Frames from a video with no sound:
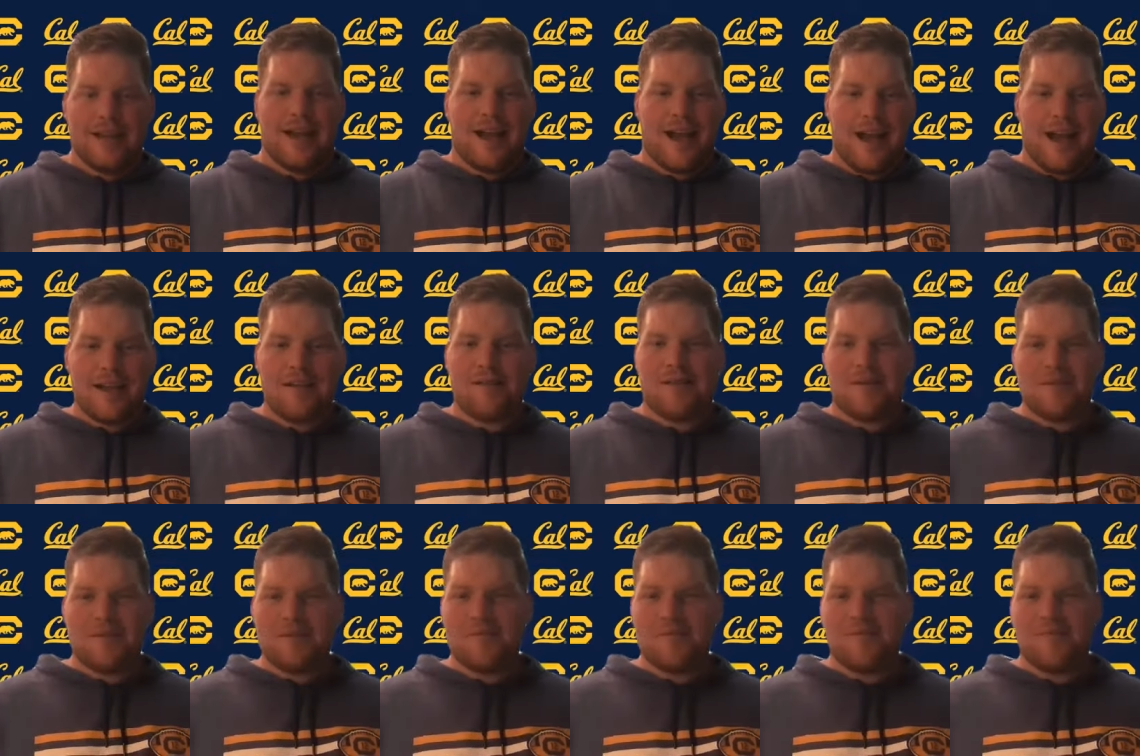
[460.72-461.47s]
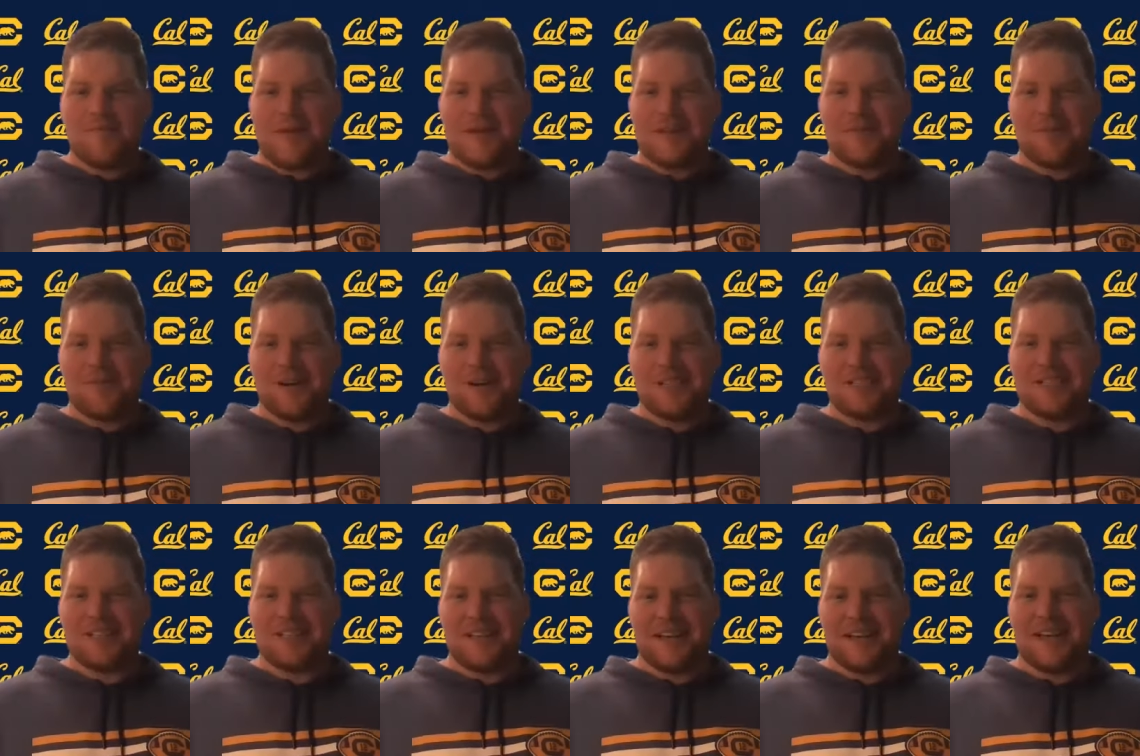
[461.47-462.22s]
I go, that was the best
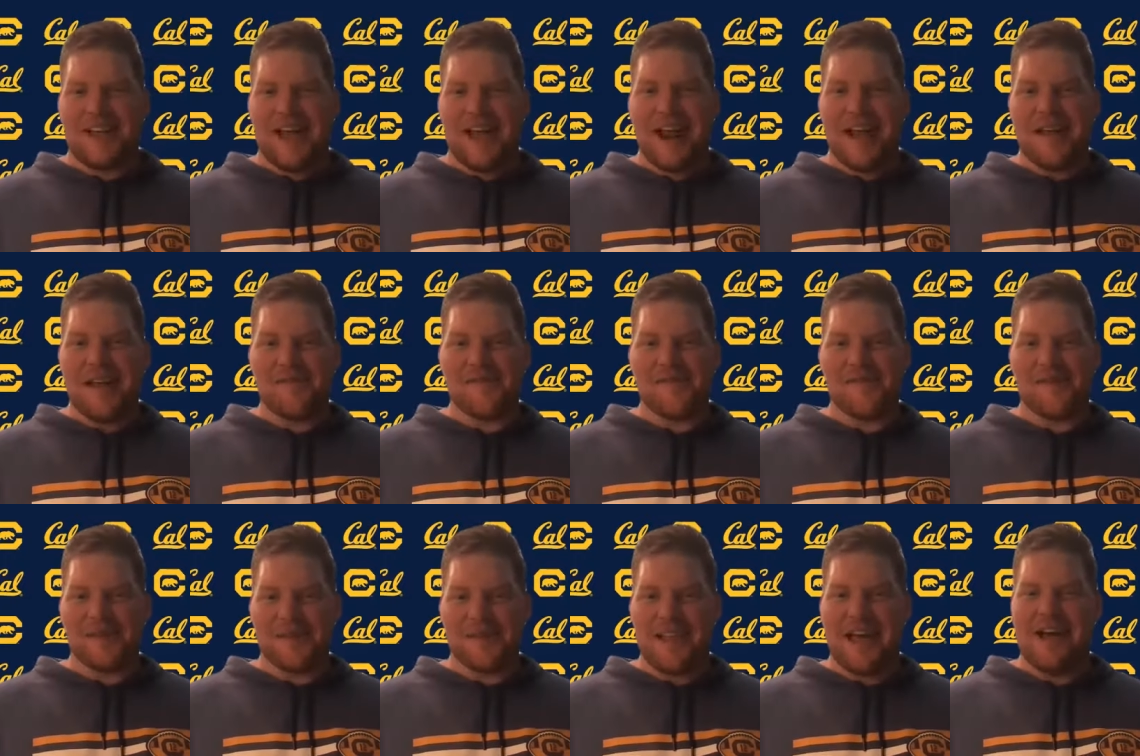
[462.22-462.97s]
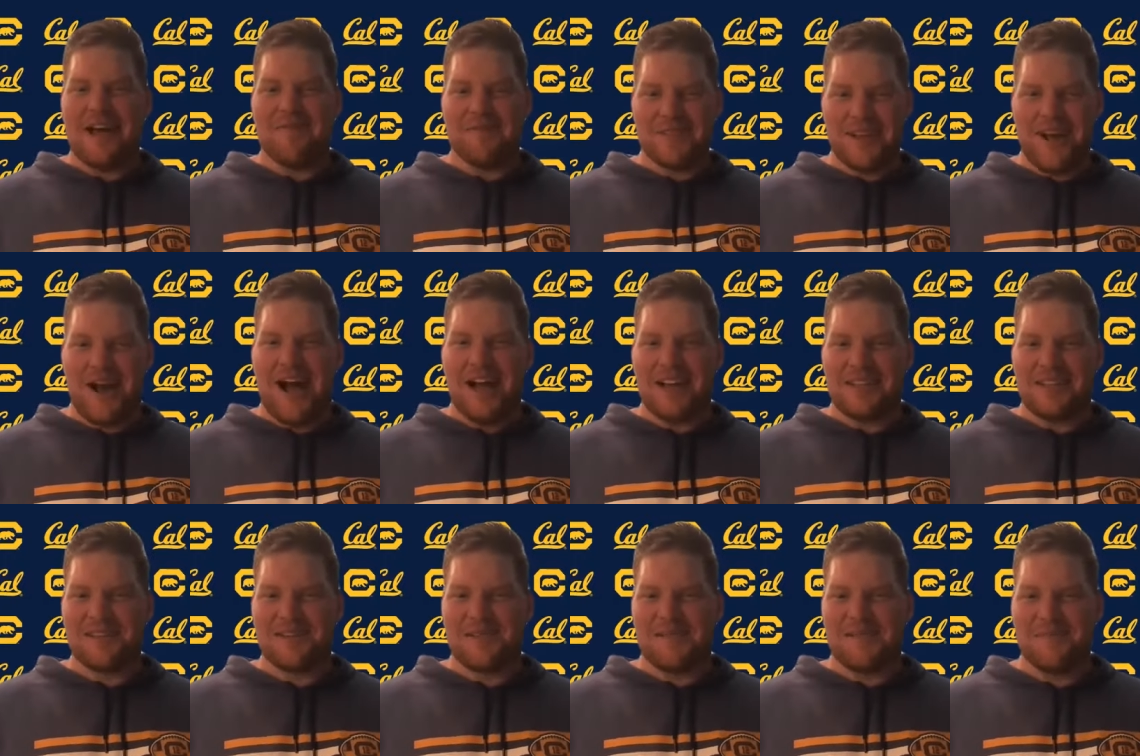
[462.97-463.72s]
question that I've heard. That was
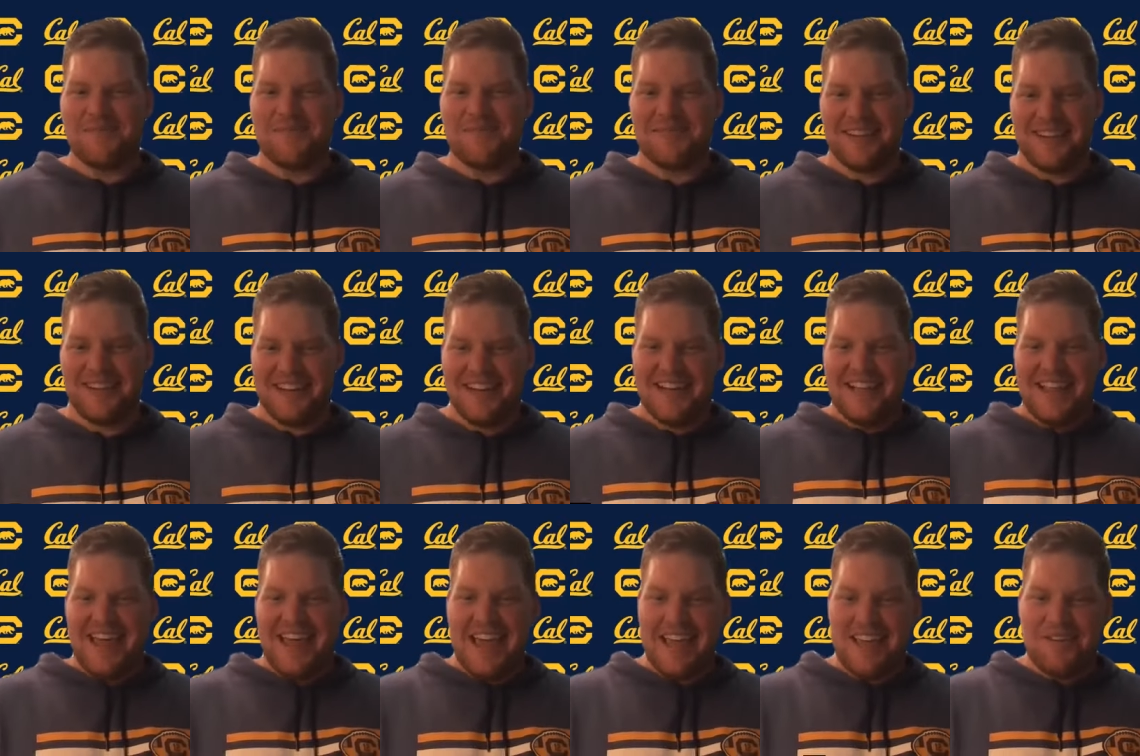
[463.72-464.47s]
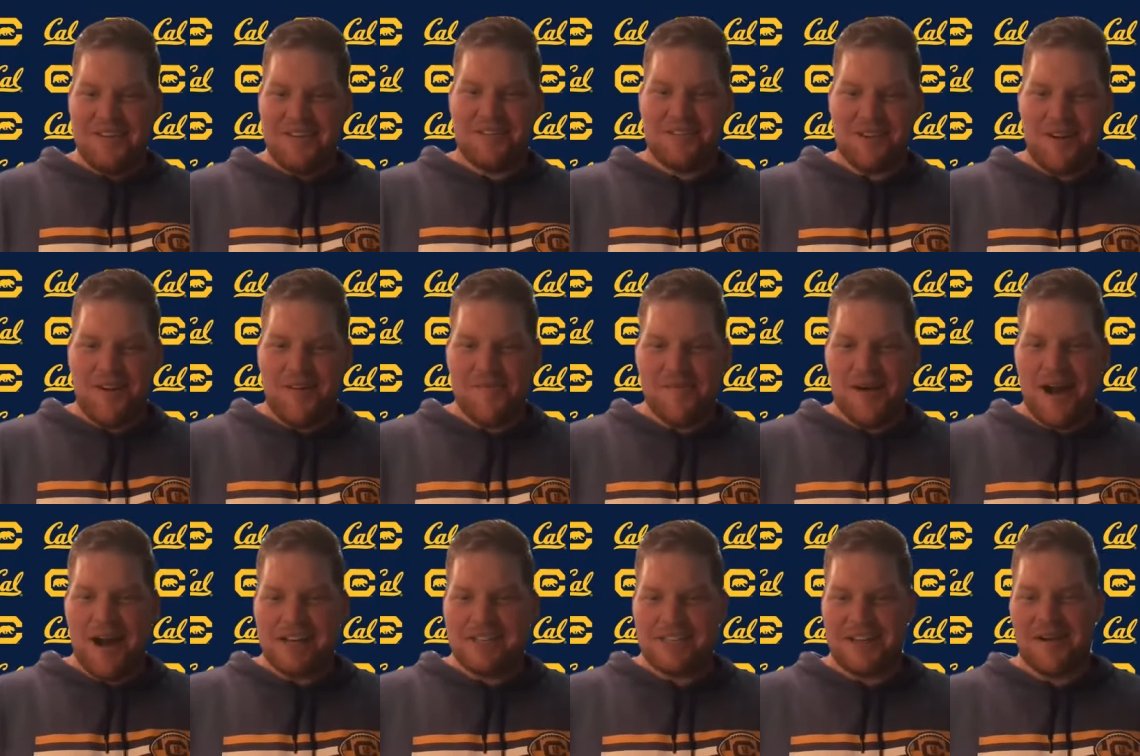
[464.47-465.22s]
awesome. Thank you so
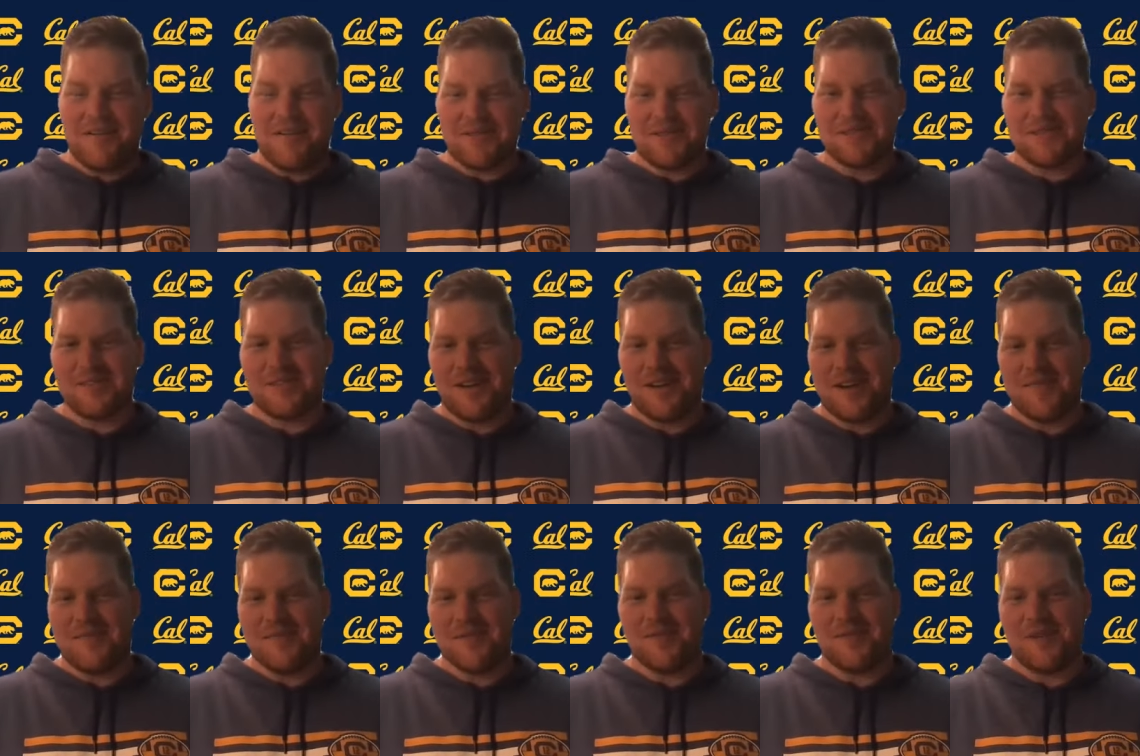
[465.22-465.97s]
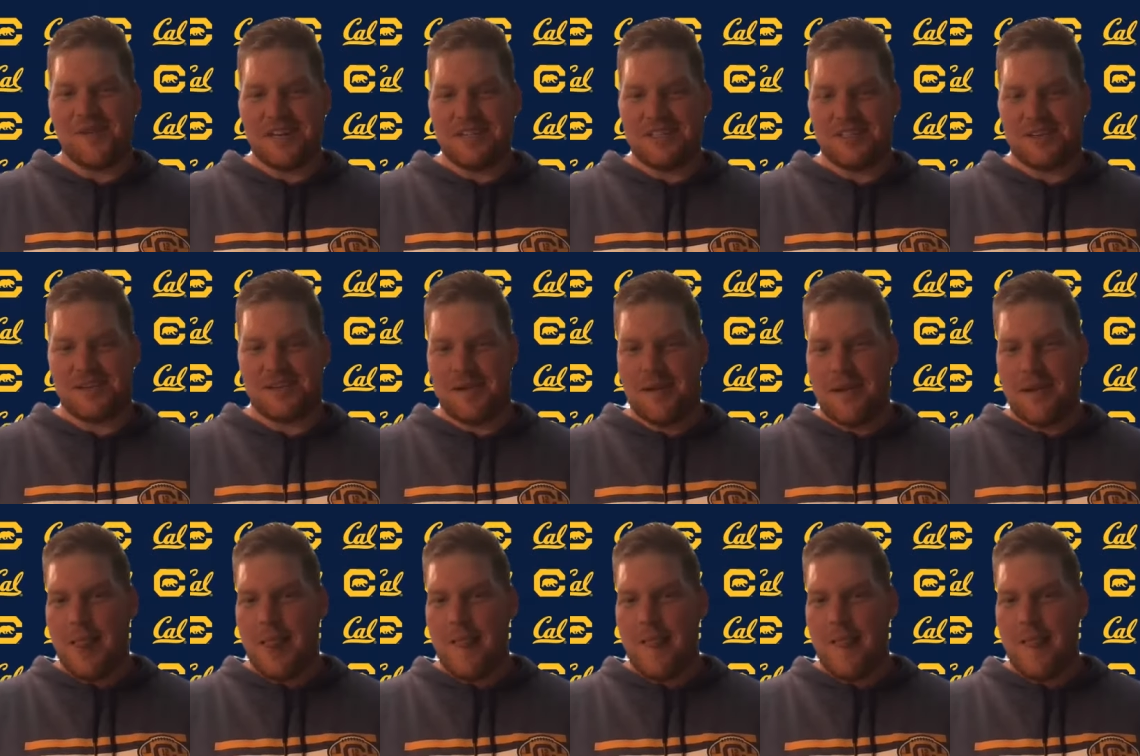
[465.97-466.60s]
much. That was an incredible question.